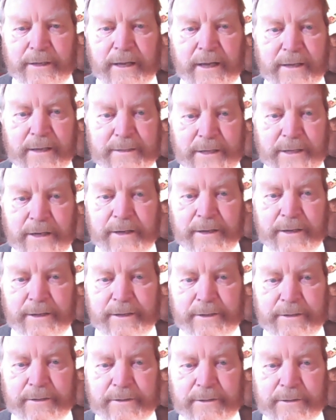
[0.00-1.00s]
as
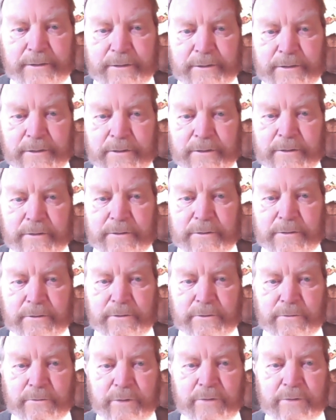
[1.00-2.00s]
I
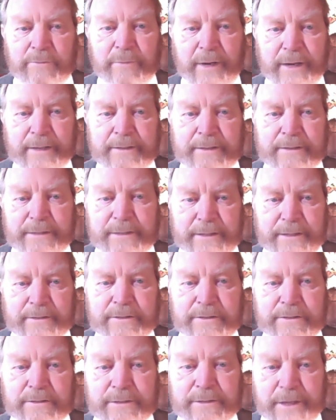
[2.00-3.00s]
with my dear
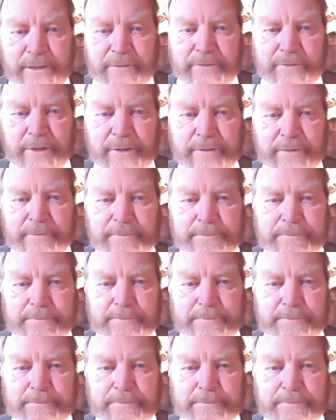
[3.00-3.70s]
Saviour.